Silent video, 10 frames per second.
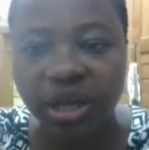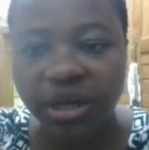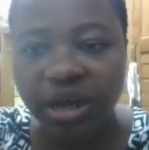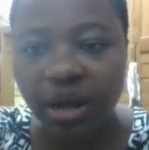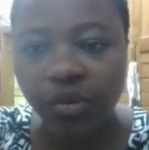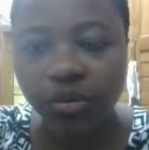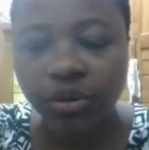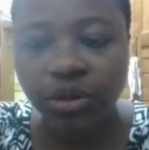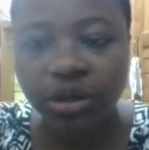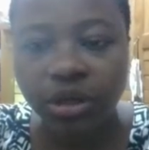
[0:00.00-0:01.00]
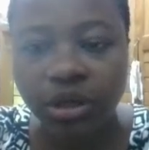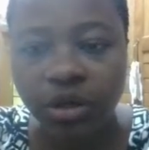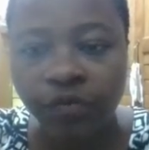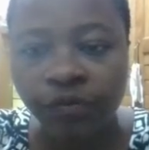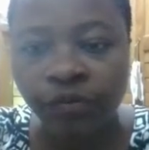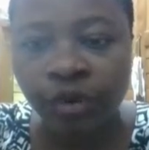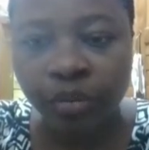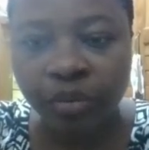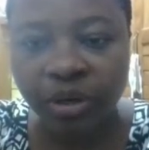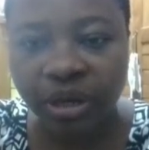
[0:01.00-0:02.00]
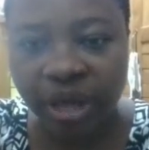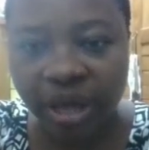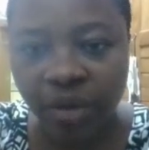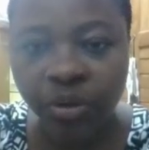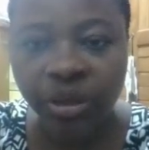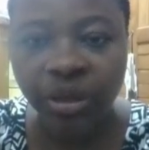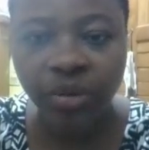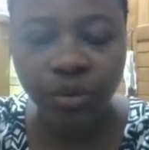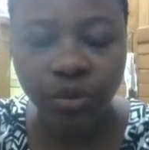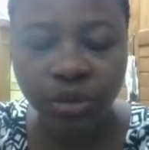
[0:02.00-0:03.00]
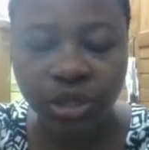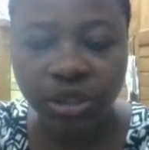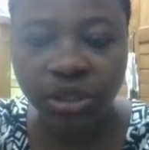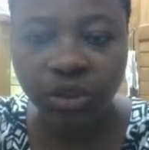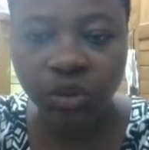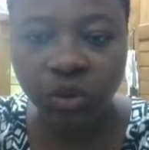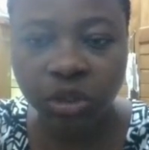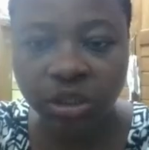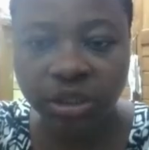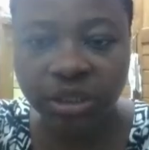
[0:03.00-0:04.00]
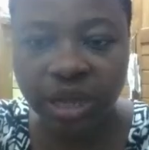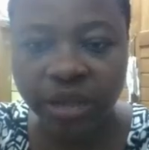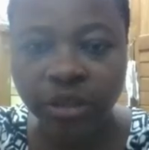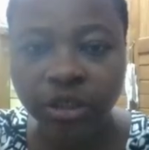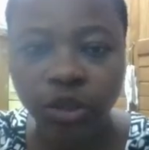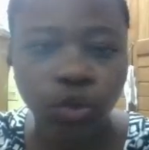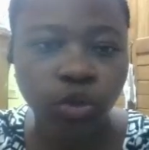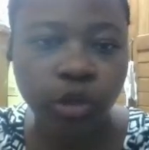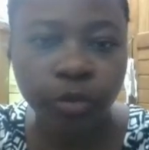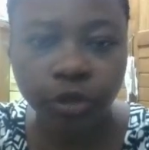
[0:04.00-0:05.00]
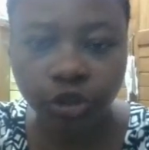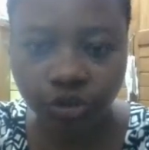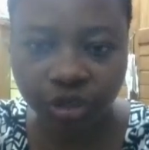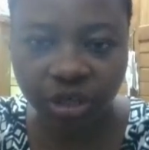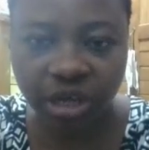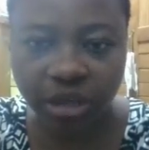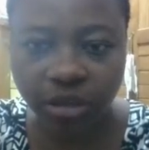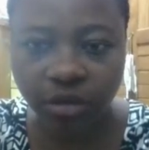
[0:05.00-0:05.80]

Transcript: Now, from here, this slide is to demonstrate that